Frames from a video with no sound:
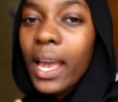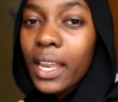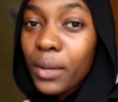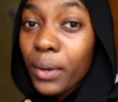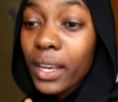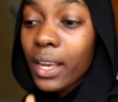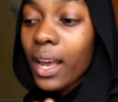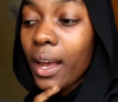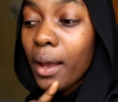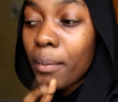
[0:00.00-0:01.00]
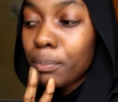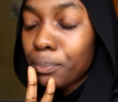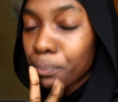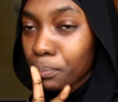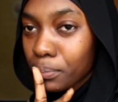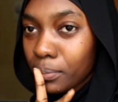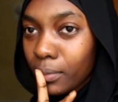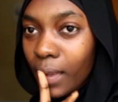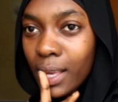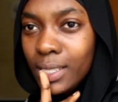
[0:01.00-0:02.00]
anyway,
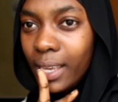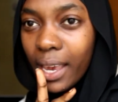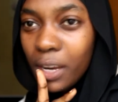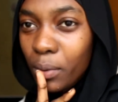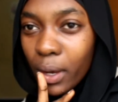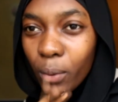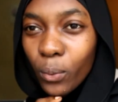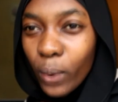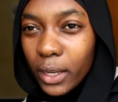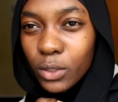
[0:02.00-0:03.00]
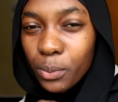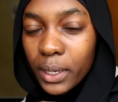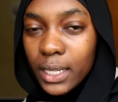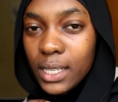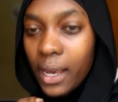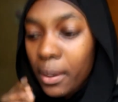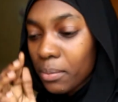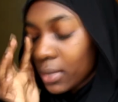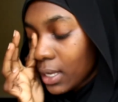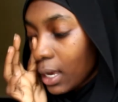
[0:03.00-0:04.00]
I say anyway way too many
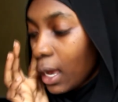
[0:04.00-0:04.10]
times.